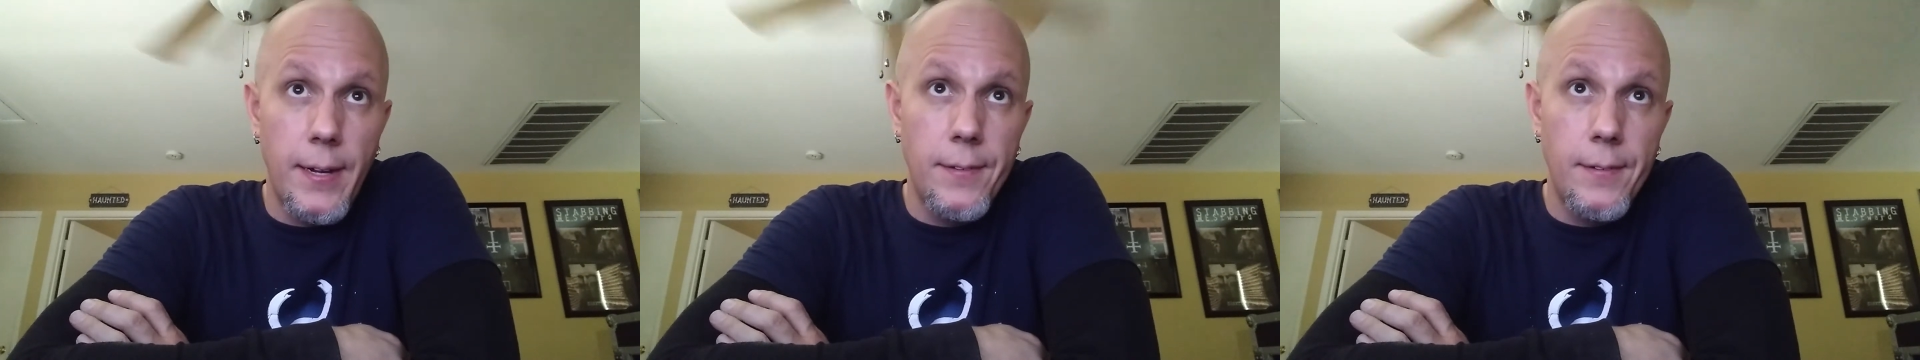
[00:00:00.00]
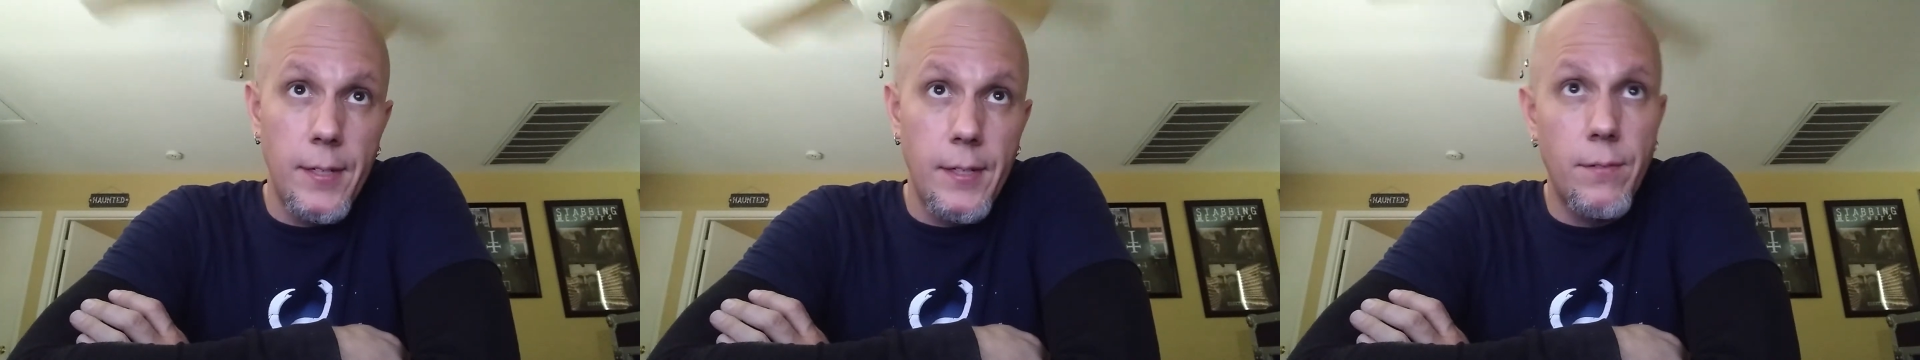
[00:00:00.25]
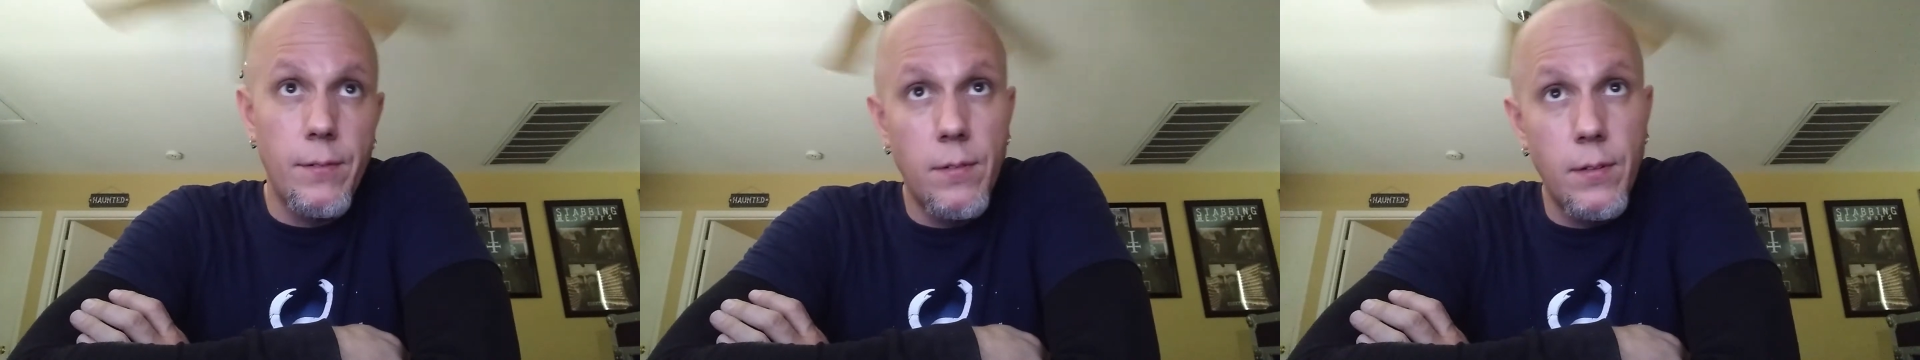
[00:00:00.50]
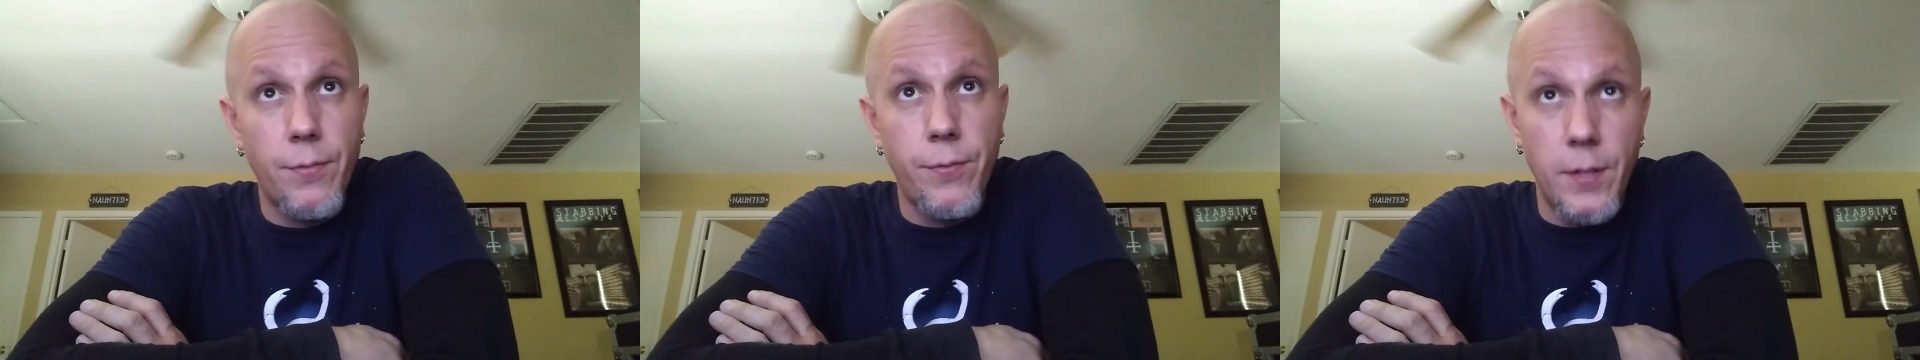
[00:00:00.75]
need
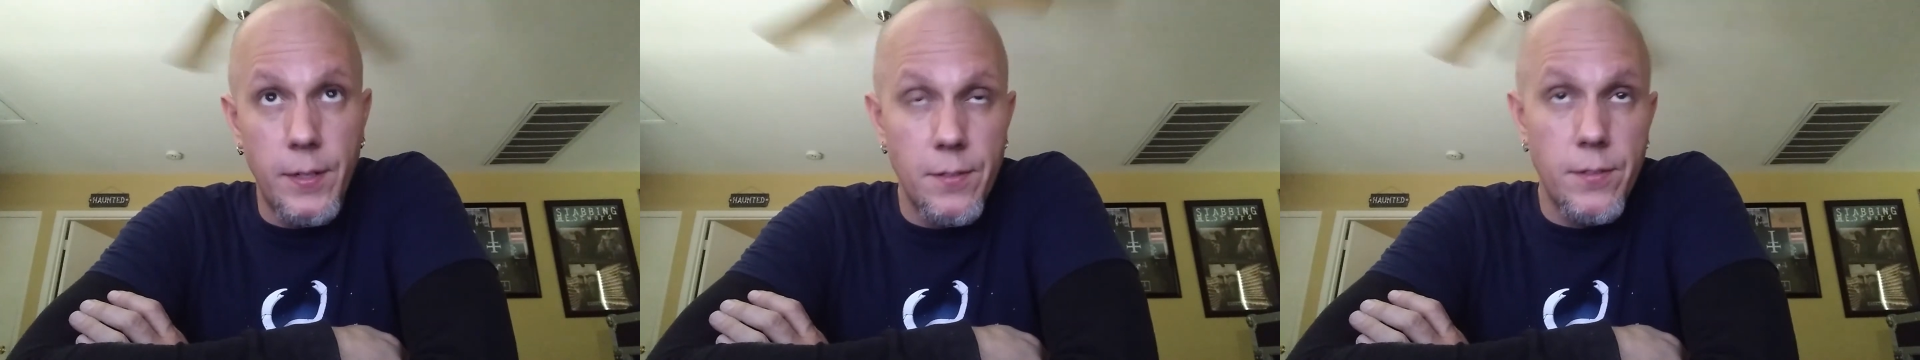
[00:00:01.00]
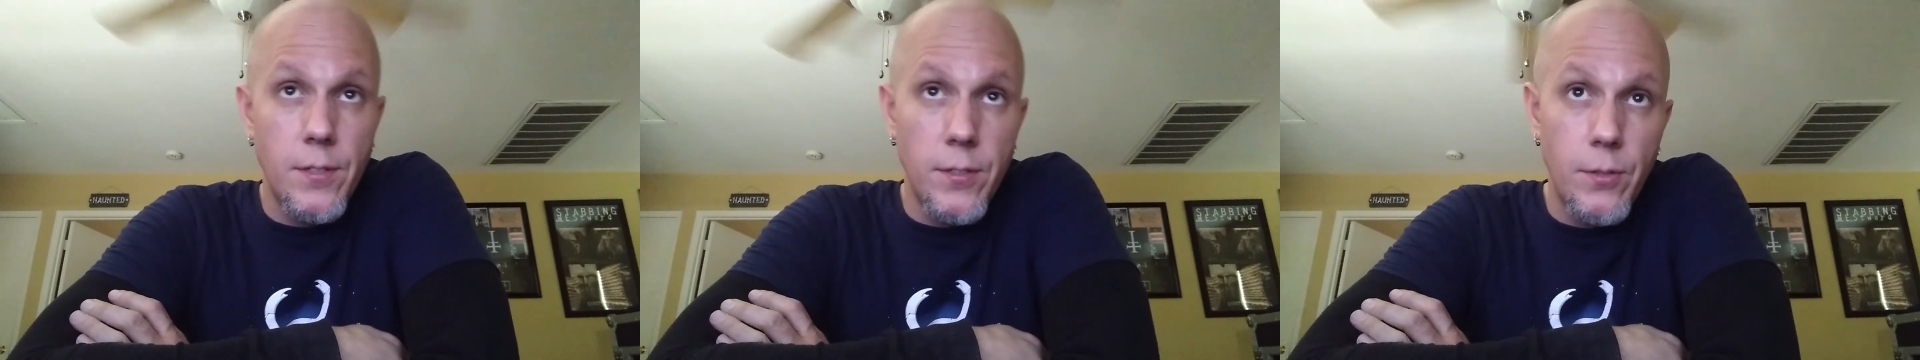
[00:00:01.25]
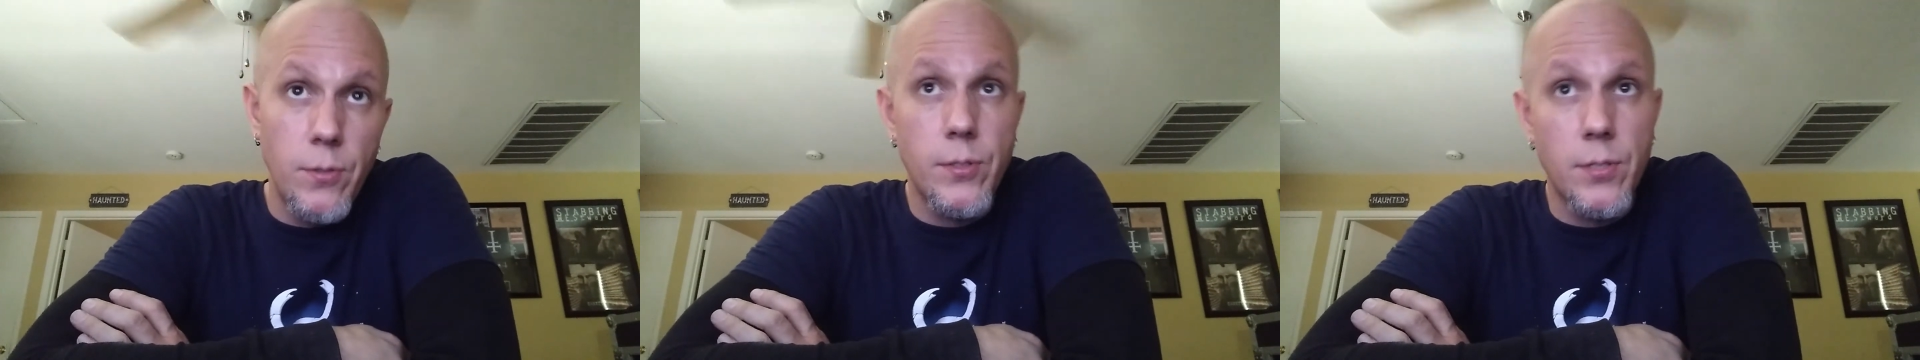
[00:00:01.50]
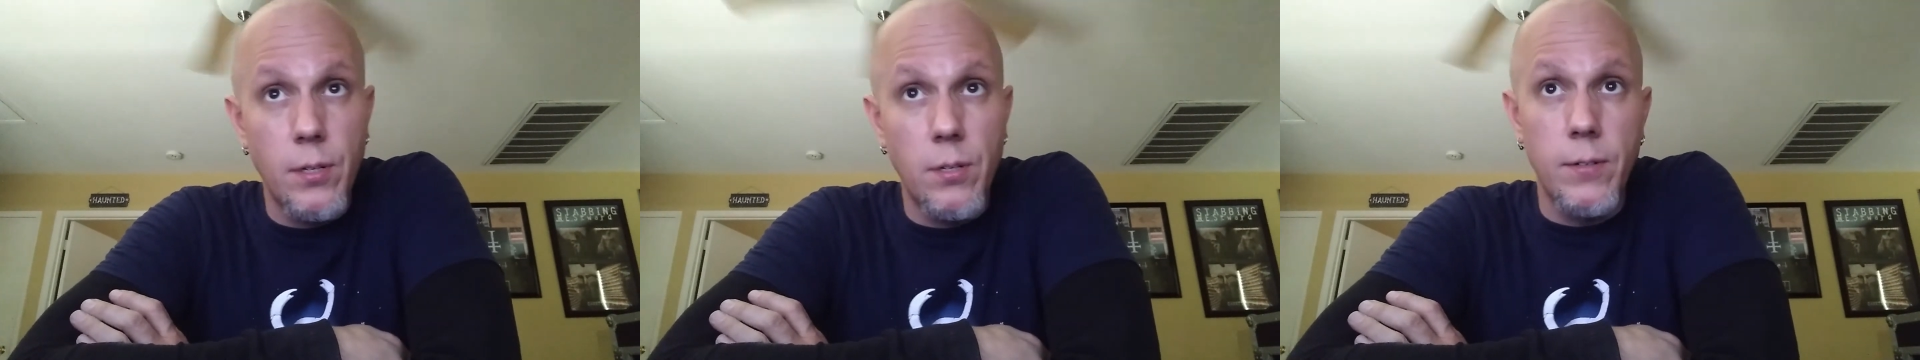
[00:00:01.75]
the funds to do
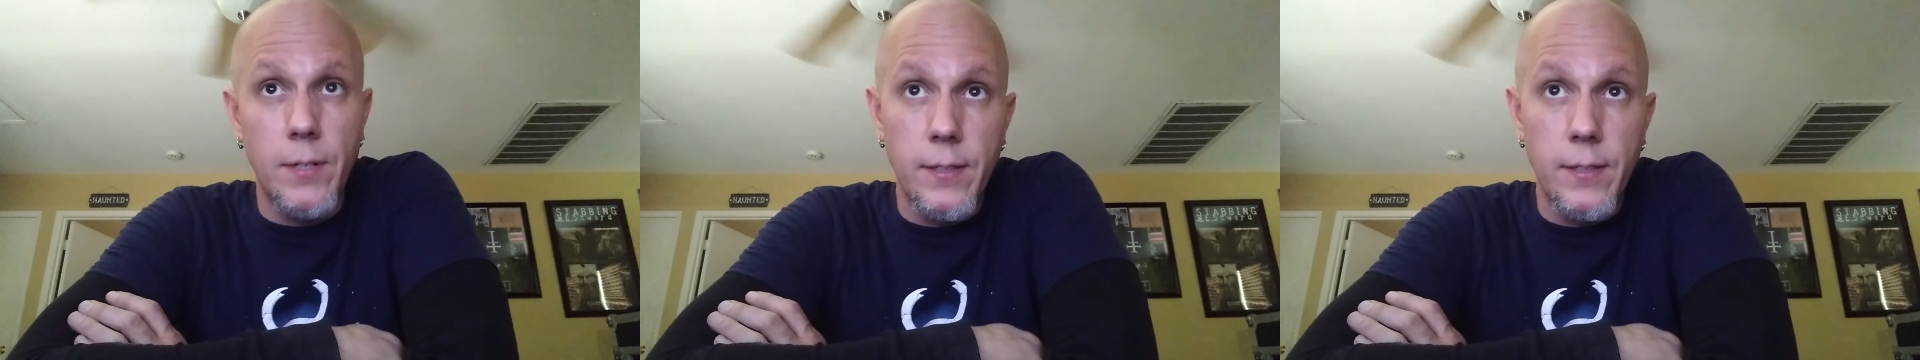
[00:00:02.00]
so,